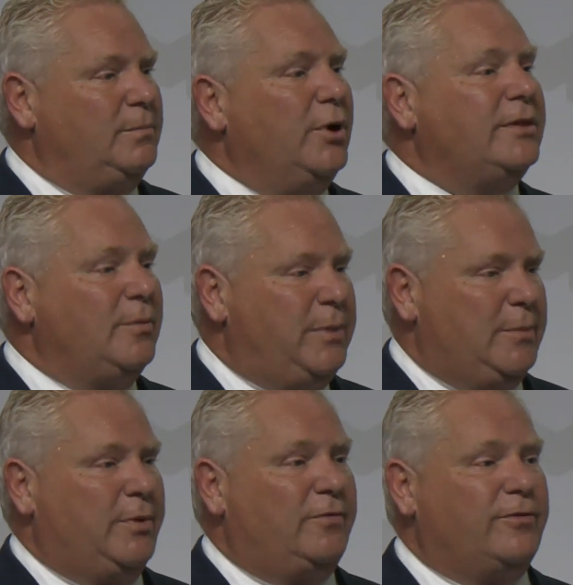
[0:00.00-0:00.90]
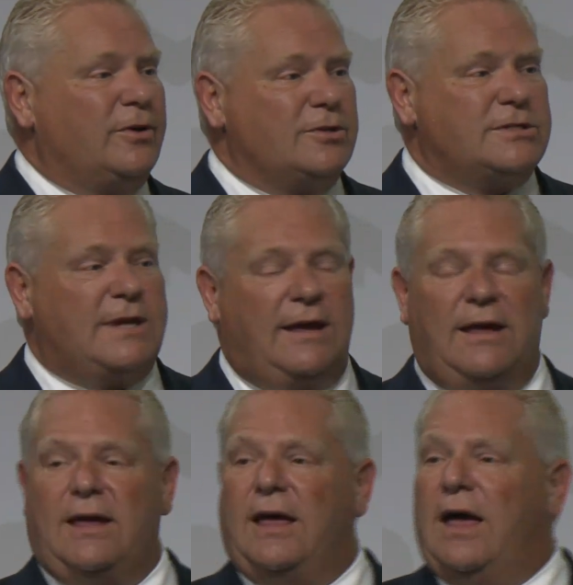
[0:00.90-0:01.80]
put the people first.
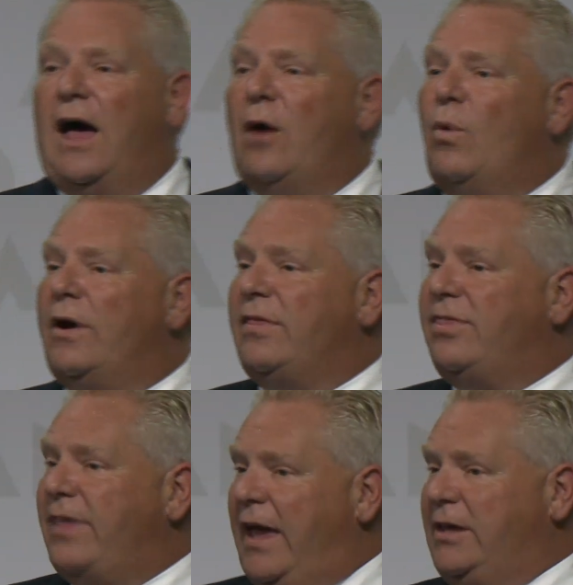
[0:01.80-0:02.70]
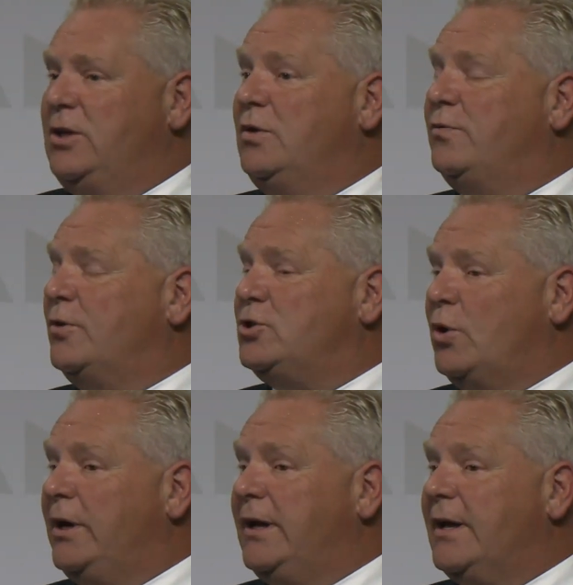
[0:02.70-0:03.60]
I want to thank you for
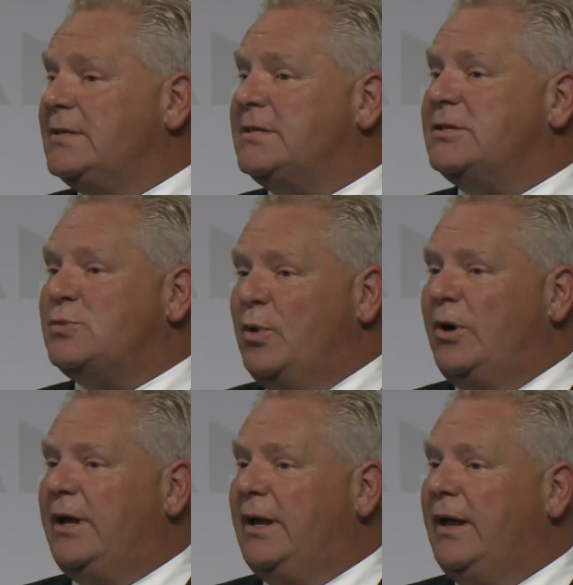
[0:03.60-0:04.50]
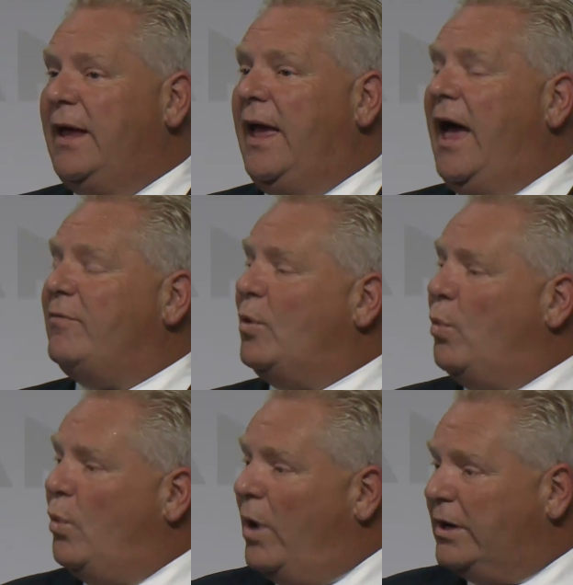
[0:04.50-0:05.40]
joining us this morning. Have a
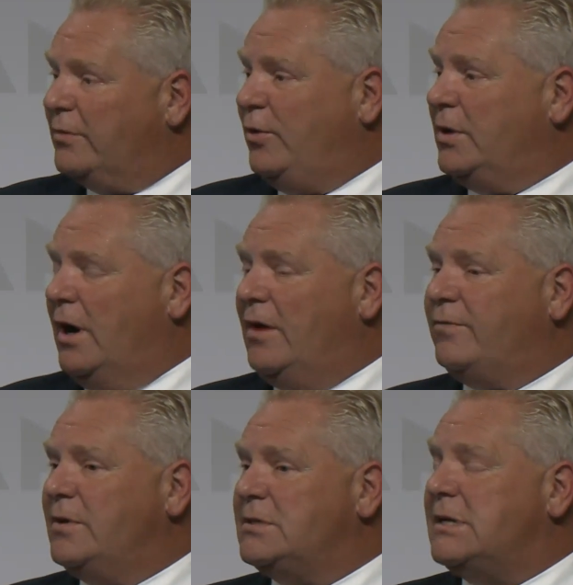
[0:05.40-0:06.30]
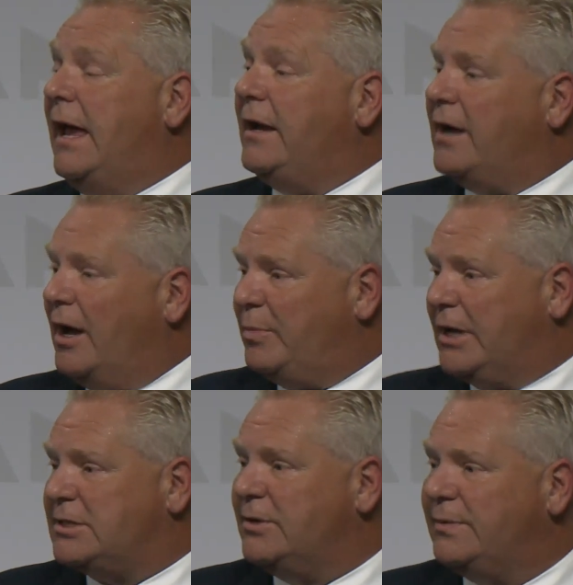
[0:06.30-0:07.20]
wonderful conference, and God
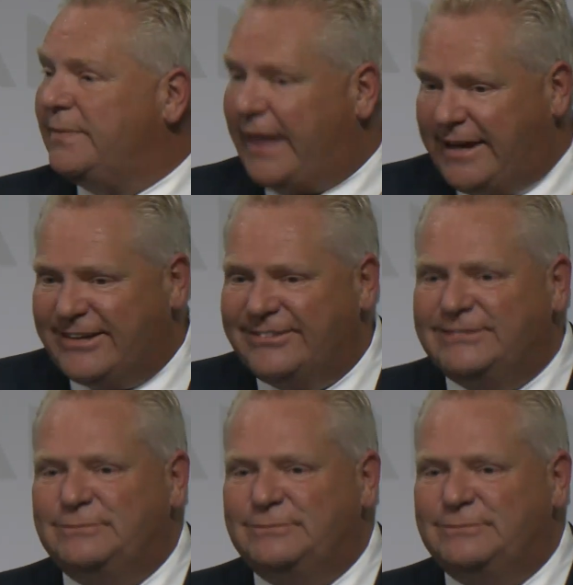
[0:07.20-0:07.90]
bless you. Thank you.